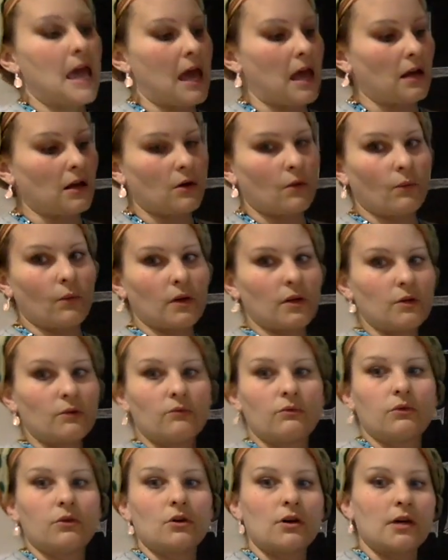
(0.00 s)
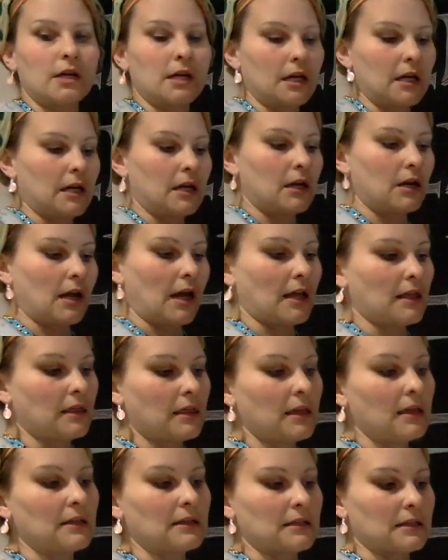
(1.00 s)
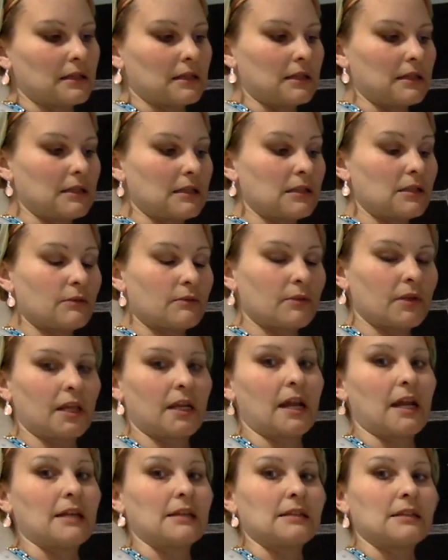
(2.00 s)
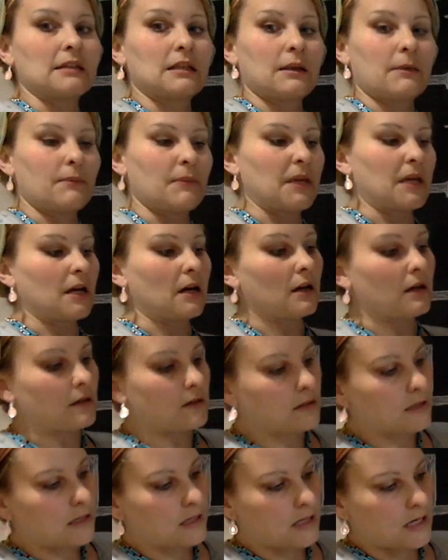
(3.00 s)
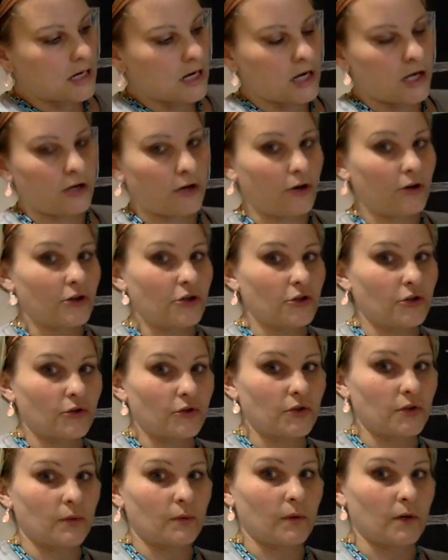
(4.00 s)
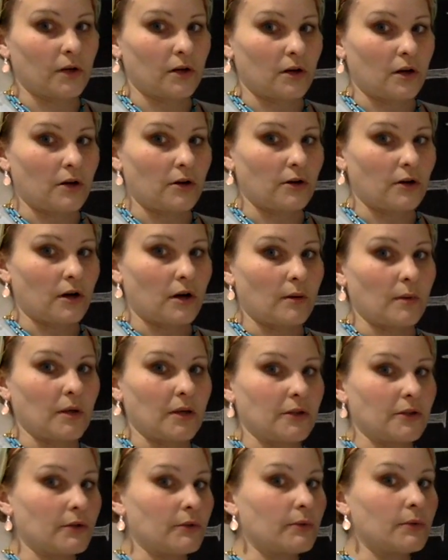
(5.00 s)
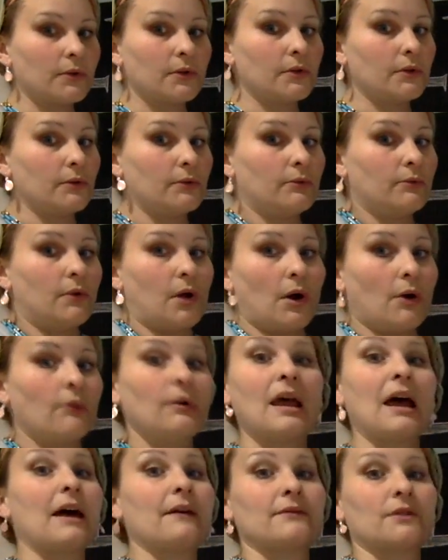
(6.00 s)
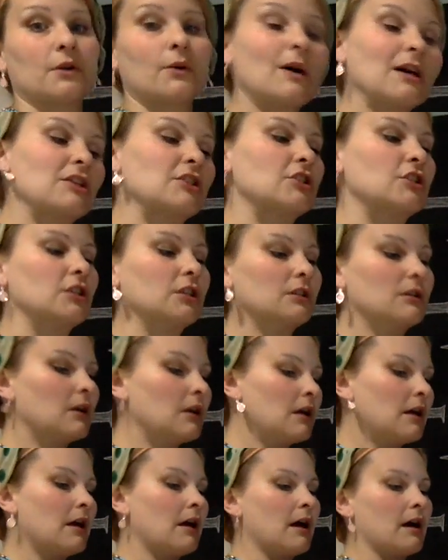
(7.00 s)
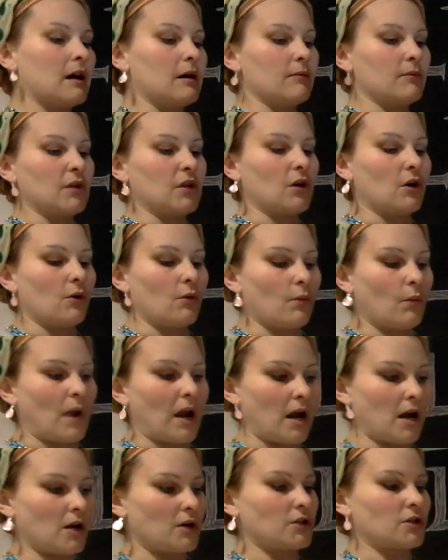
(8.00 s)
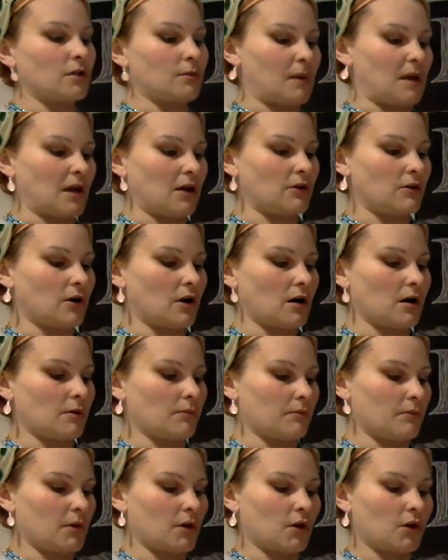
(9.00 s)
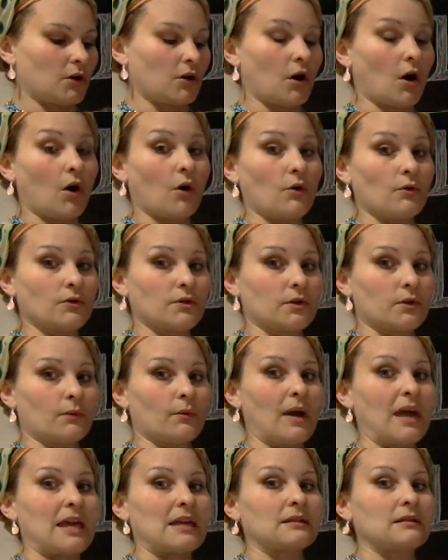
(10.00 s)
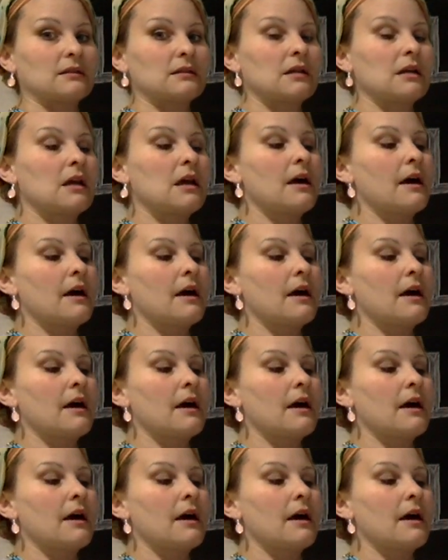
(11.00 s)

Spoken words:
And when you look at this, this is really nice because it already shows you where your underarm is. You don't have to question, you know, where should my underarm go to waist?